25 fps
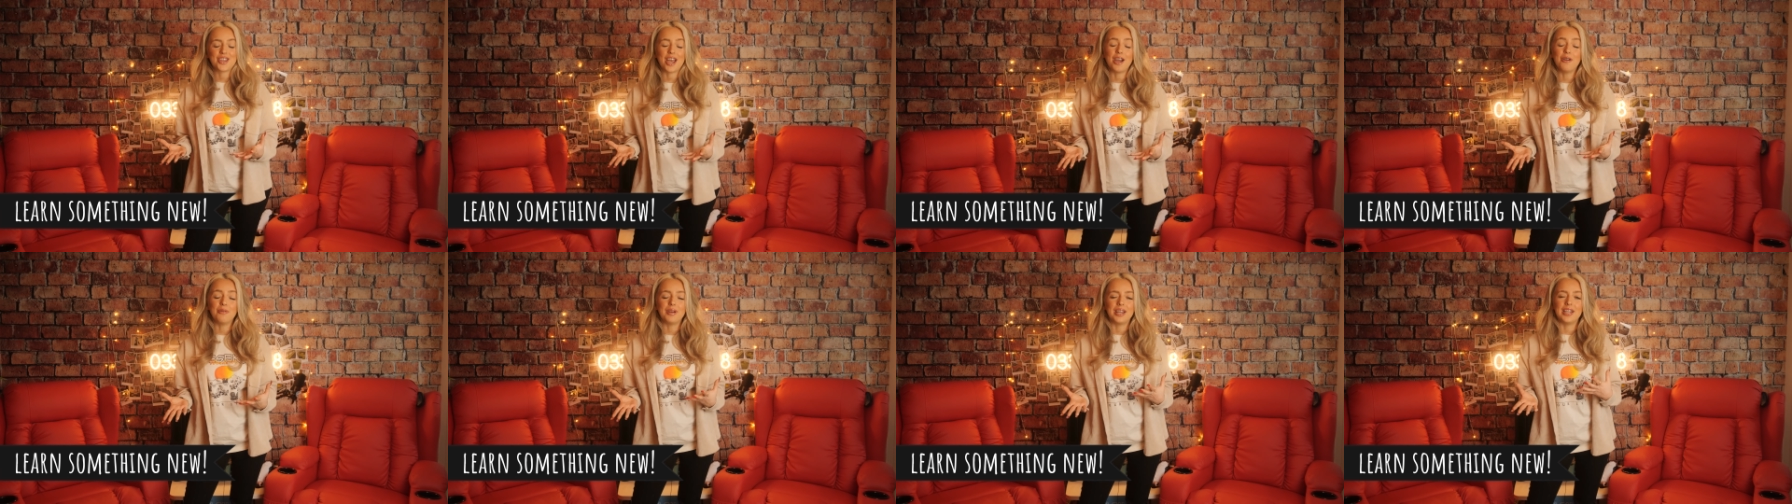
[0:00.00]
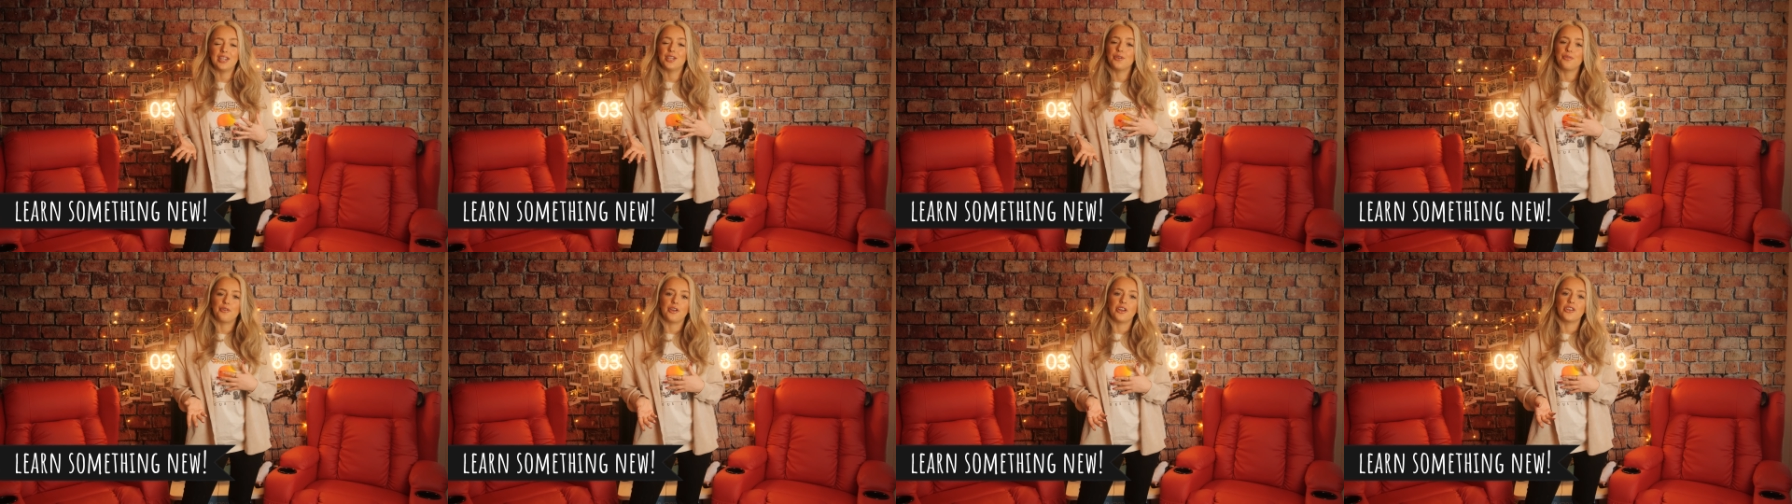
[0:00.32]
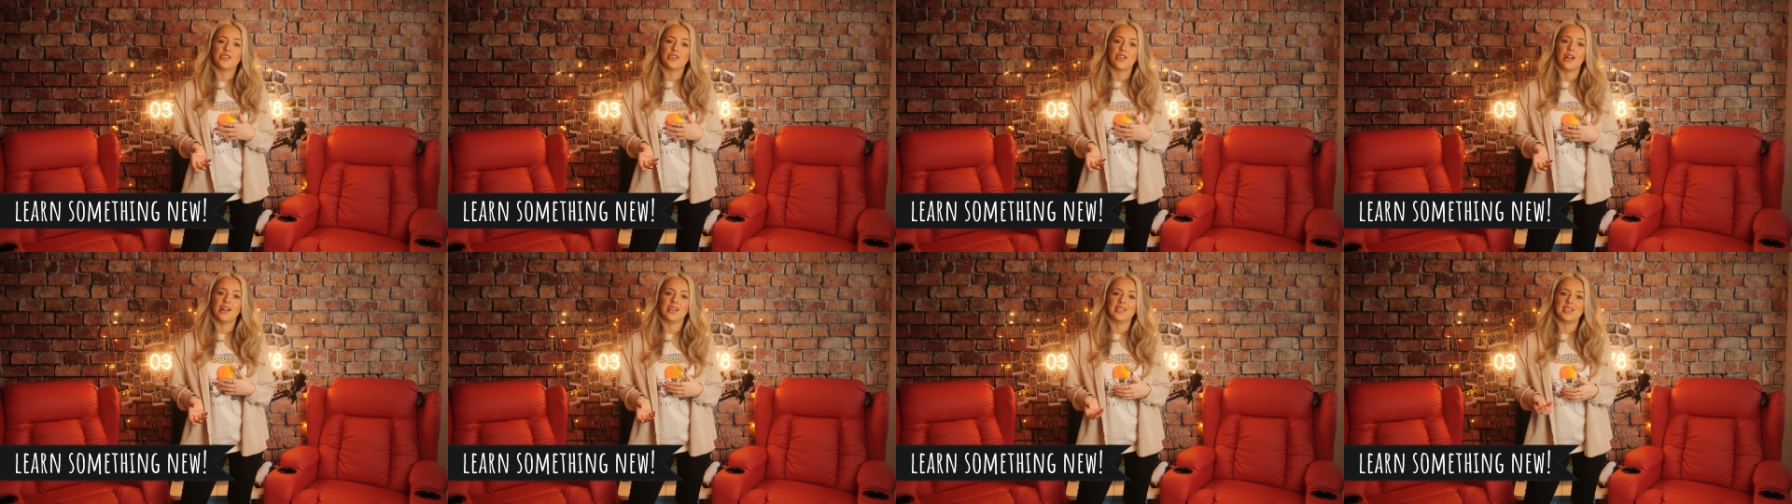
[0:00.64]
So in the
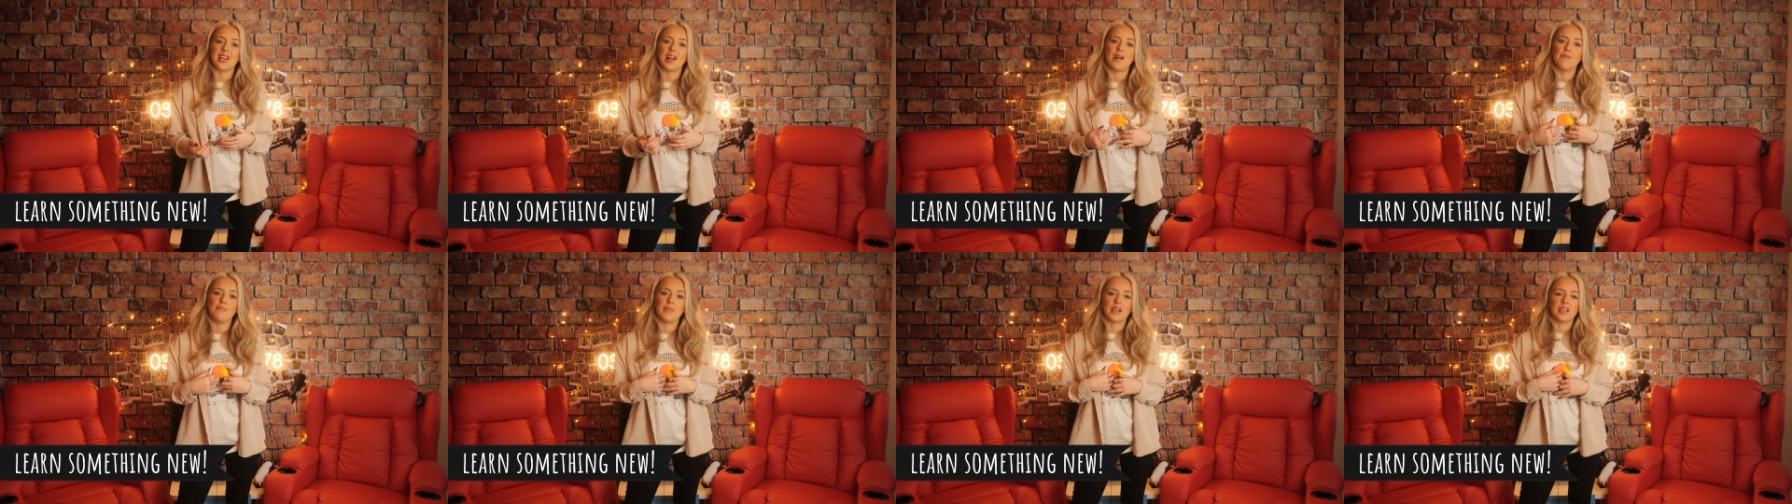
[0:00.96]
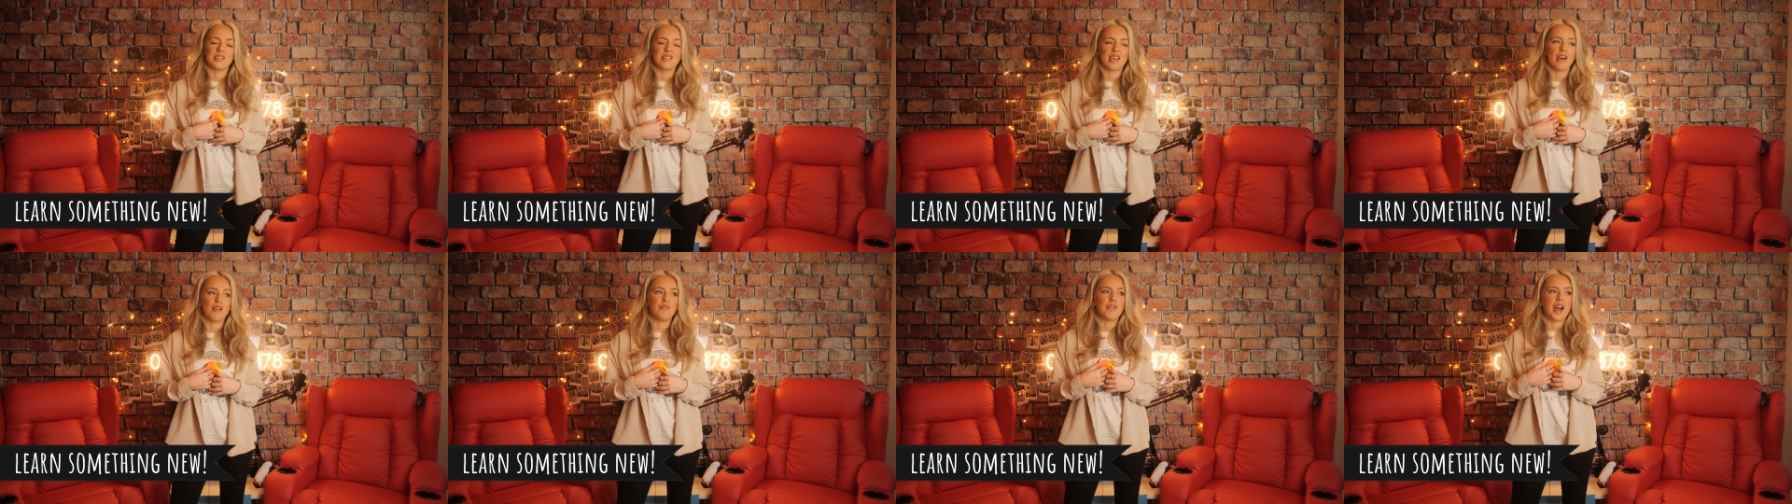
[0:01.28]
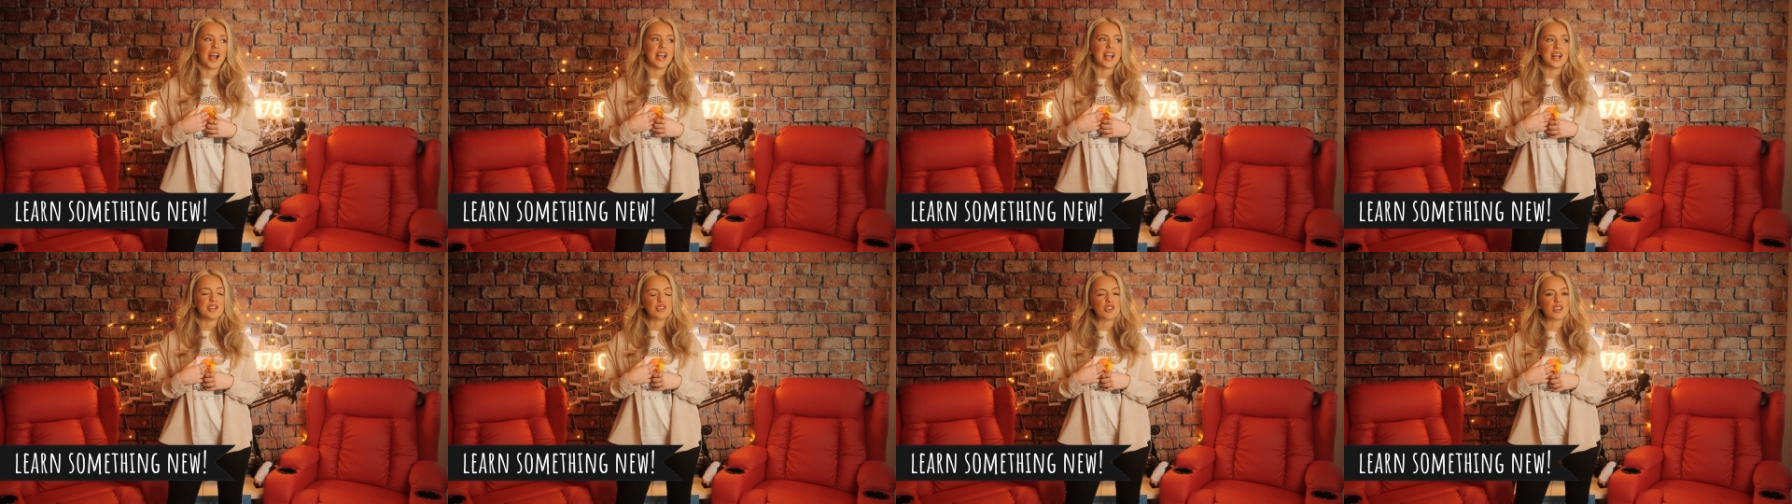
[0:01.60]
first lockdown myself,
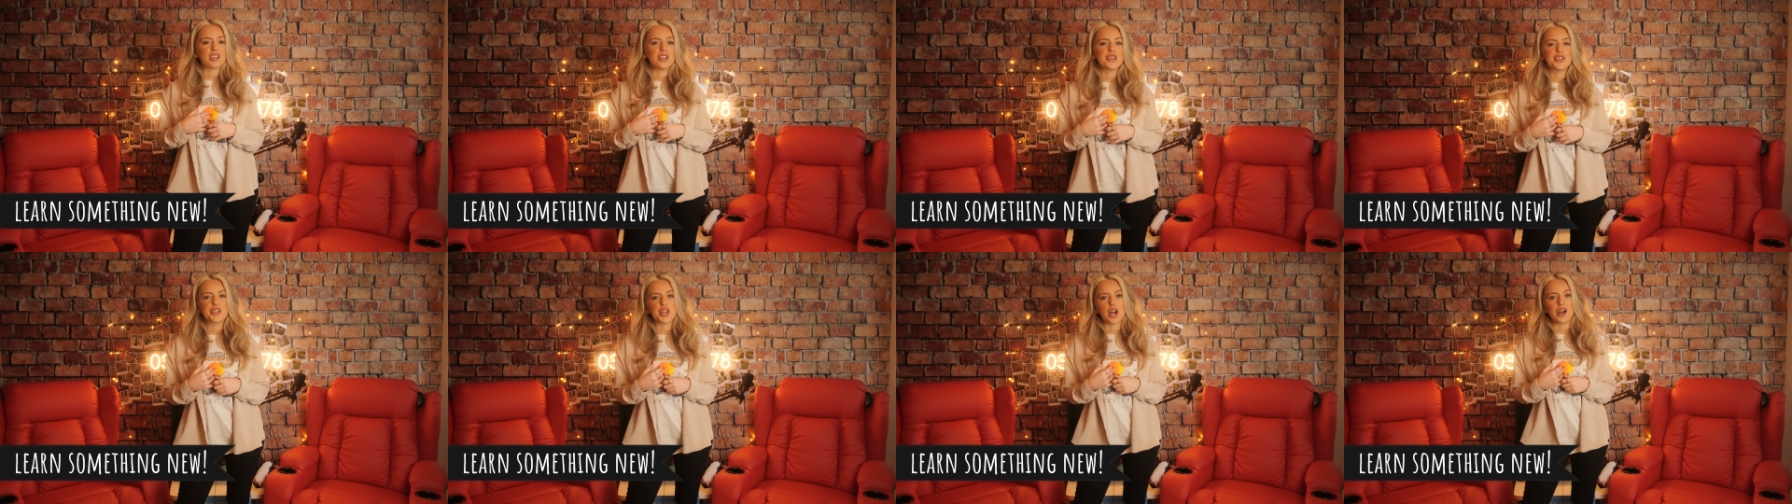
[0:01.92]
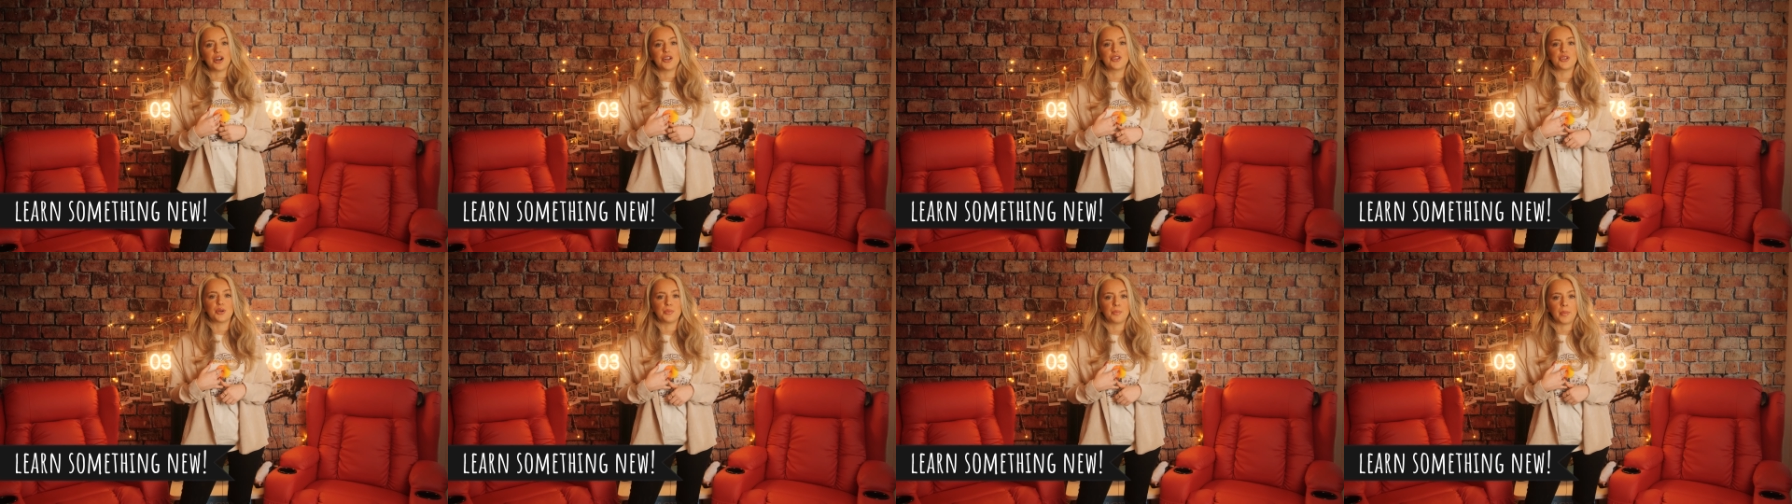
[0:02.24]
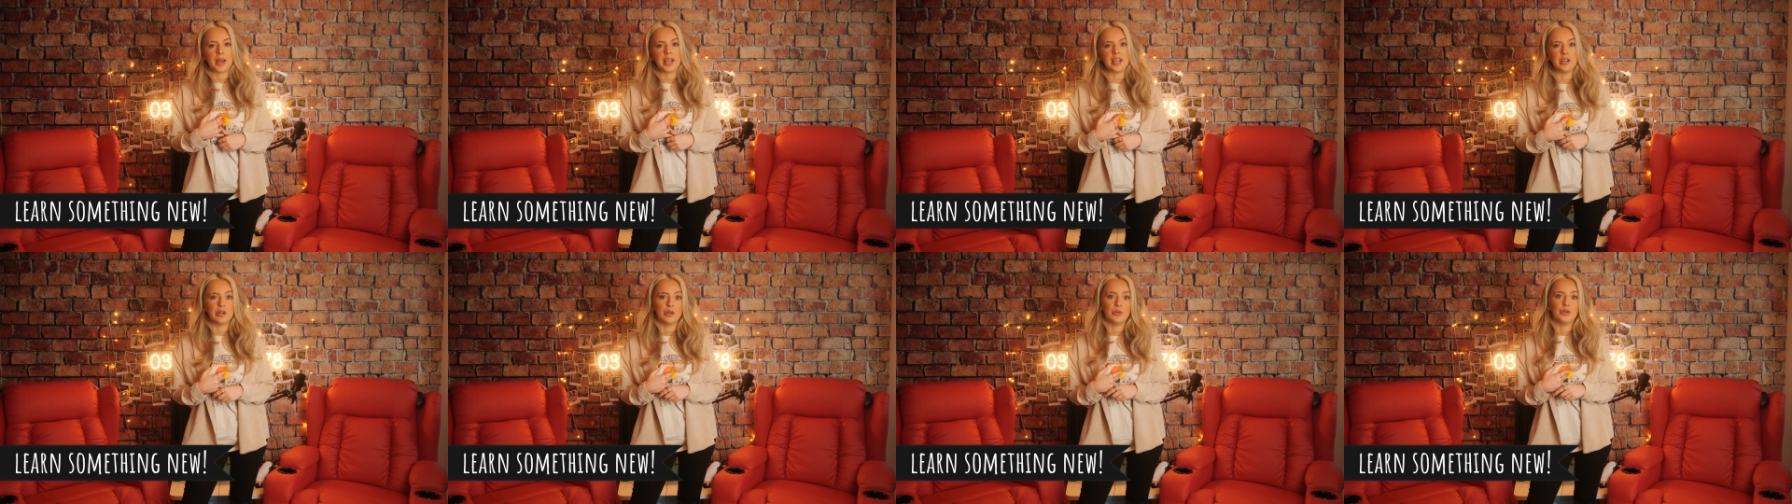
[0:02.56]
I actually started up
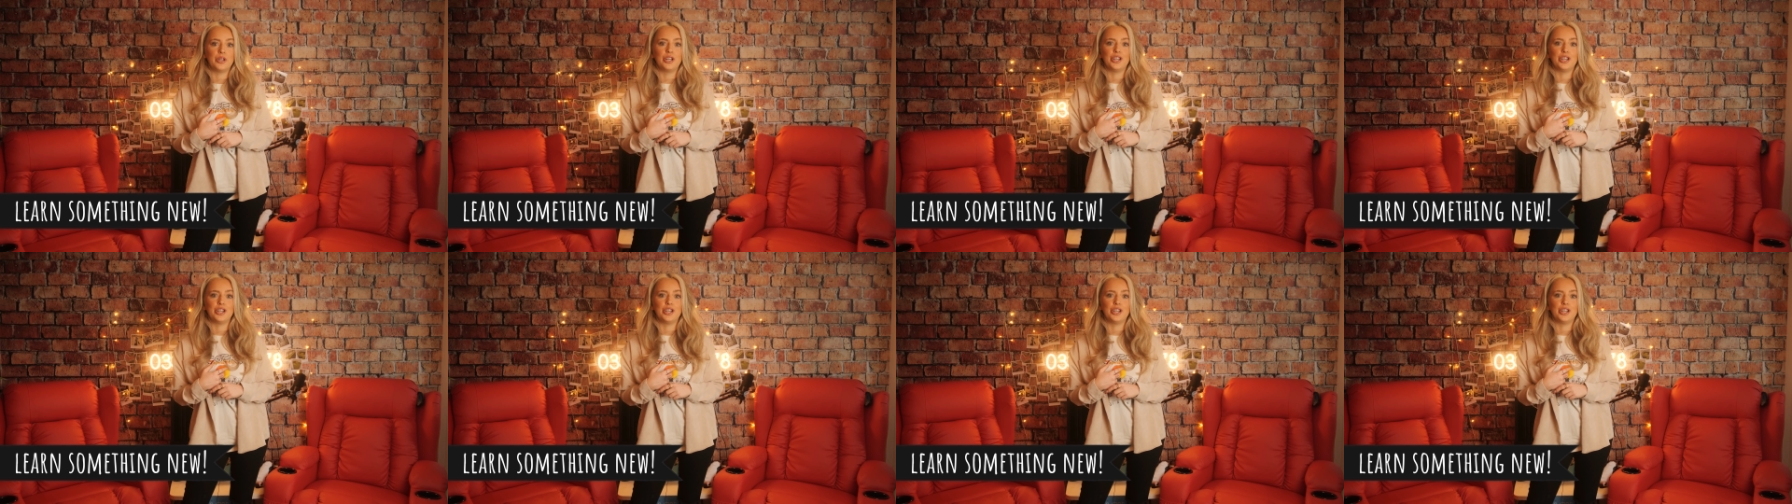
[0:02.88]
my own